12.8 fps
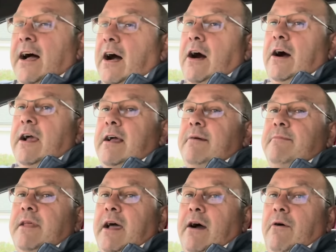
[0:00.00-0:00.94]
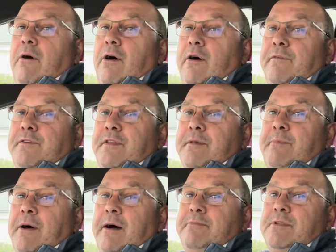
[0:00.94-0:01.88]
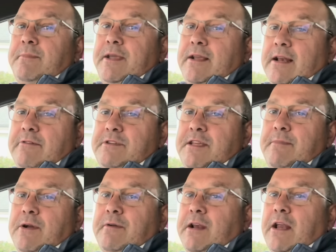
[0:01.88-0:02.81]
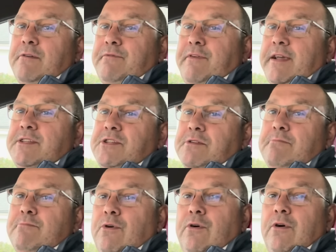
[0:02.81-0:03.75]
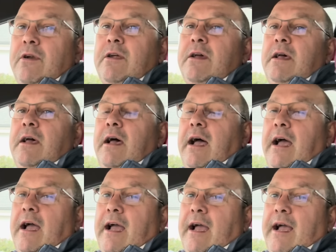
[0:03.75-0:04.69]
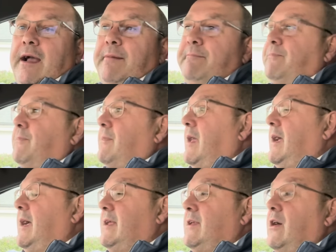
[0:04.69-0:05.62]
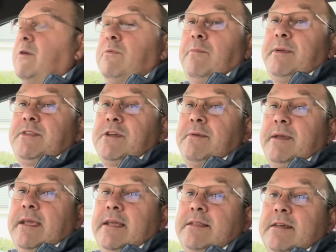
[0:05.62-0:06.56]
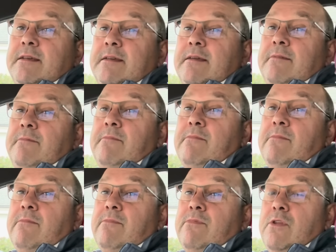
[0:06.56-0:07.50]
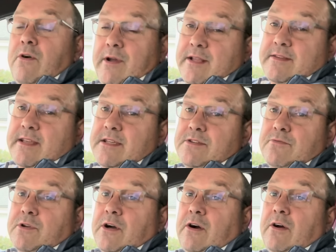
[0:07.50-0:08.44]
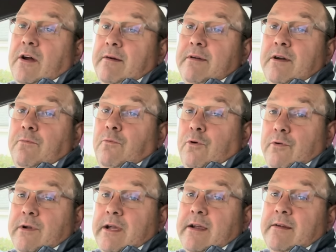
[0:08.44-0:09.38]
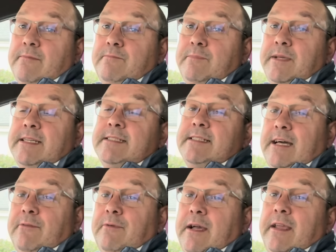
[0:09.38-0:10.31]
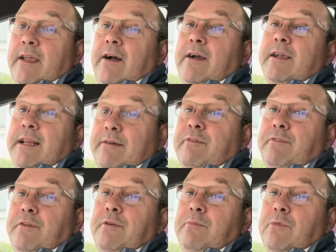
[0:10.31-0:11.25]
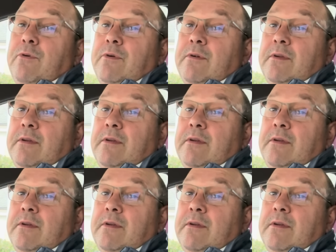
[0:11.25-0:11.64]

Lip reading: I am now off to the pub to be gloaty McGloat face some more. And I will be doing it not in a diesel car. I'm going to walk there because that way I can have a few more.